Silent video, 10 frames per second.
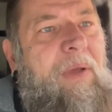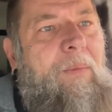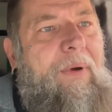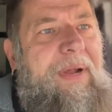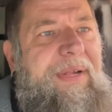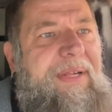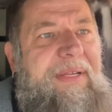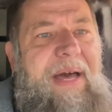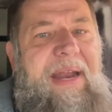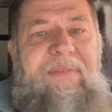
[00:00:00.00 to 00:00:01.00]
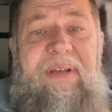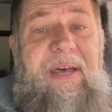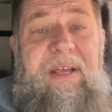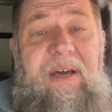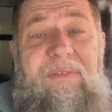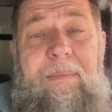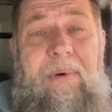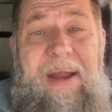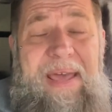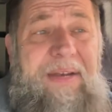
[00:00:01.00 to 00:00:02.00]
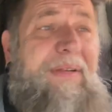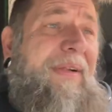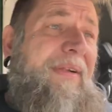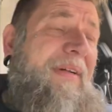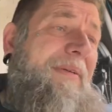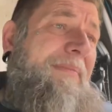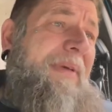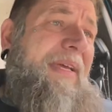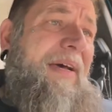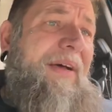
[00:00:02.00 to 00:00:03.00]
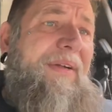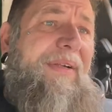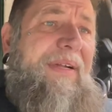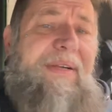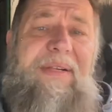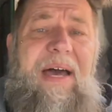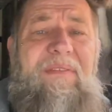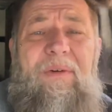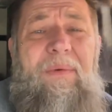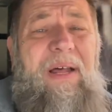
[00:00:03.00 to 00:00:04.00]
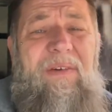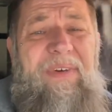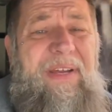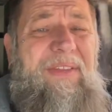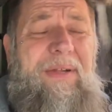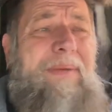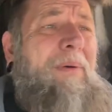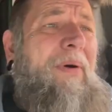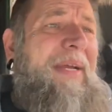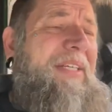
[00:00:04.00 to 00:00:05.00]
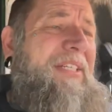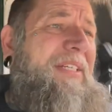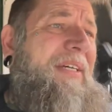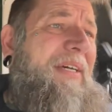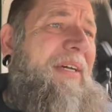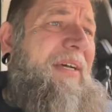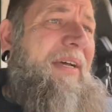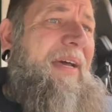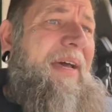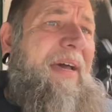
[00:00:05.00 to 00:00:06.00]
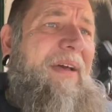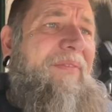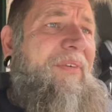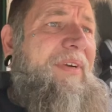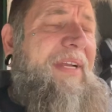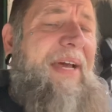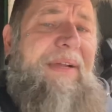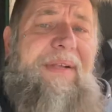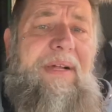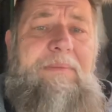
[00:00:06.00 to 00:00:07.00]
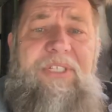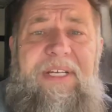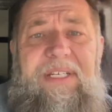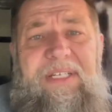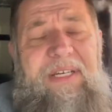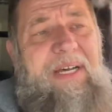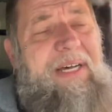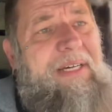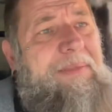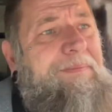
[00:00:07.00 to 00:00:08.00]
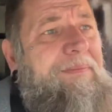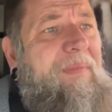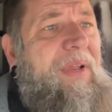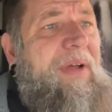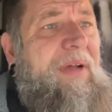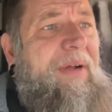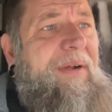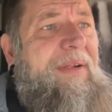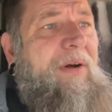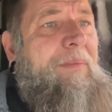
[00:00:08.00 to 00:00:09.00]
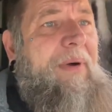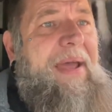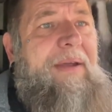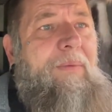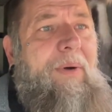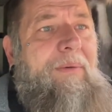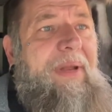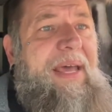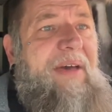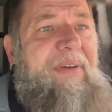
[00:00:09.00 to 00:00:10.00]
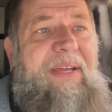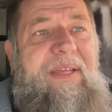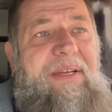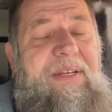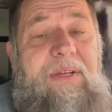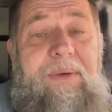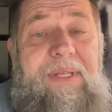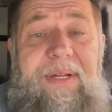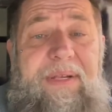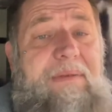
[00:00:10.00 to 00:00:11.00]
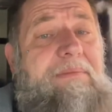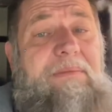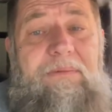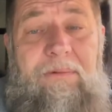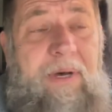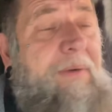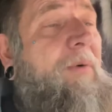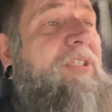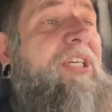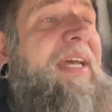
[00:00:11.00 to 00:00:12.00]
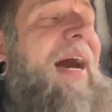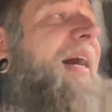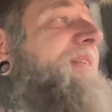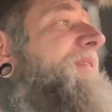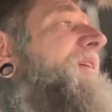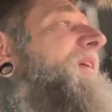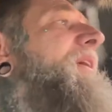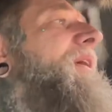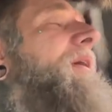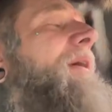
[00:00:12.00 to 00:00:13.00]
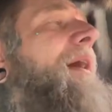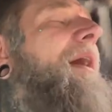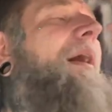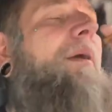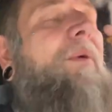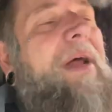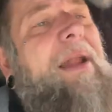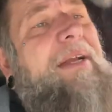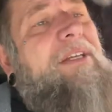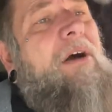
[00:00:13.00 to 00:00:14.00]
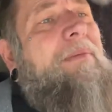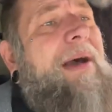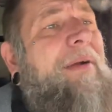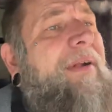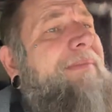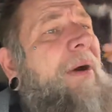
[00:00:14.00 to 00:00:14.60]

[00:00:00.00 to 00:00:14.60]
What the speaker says: we're just not even going to cover brands because it's kind of irrelevant at this point and for today's subject. So brand won't really have anything to do with this. Run what you got. What I like to talk about is